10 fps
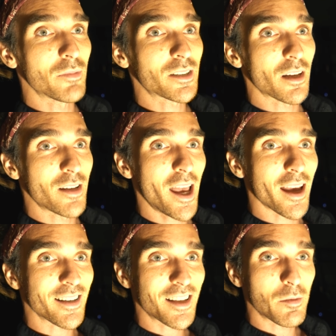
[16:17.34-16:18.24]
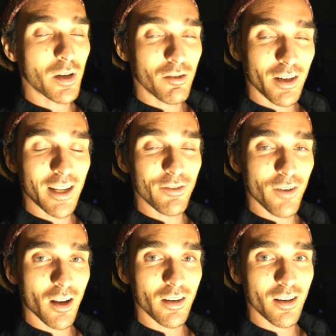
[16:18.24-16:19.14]
So yeah, it's going to be a really
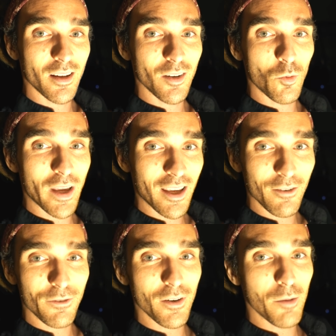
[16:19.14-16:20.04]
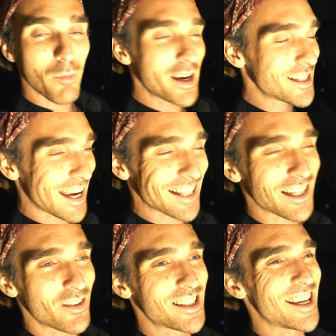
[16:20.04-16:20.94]
fun week of amazing
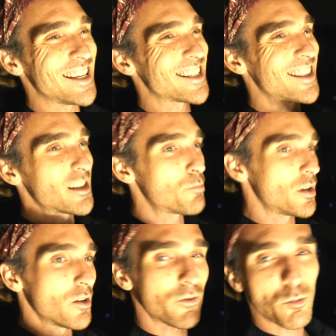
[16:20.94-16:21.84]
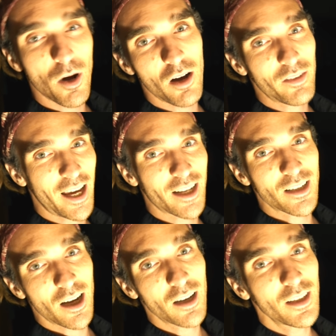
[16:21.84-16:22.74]
activities in this beautiful part of
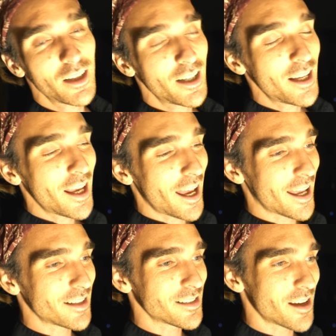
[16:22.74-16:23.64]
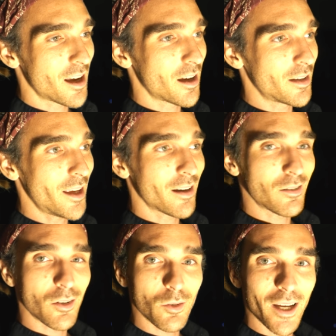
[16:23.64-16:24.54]
Canada. And yeah,
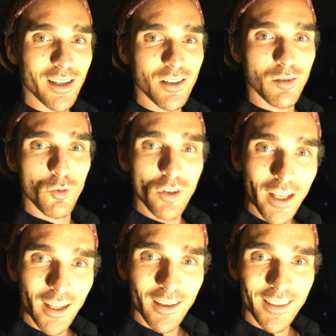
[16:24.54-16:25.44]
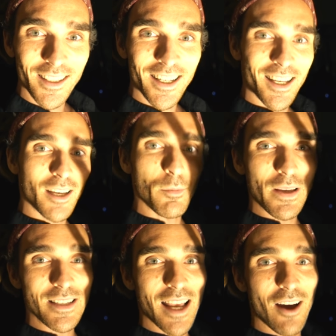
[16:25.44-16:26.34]
I'll catch you in the morning.
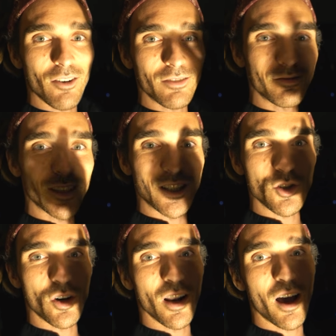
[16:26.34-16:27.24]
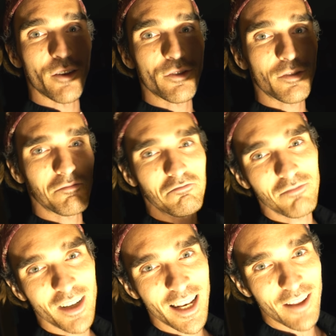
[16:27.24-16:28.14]
Peace out. Enjoy life.
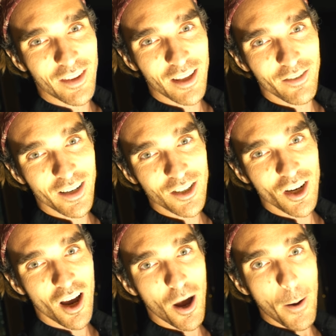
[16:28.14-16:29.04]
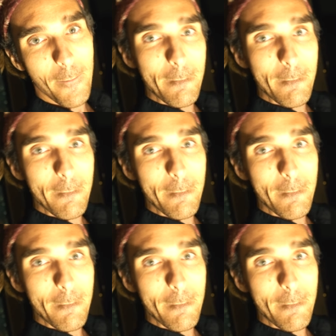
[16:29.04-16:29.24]
Live the adventure.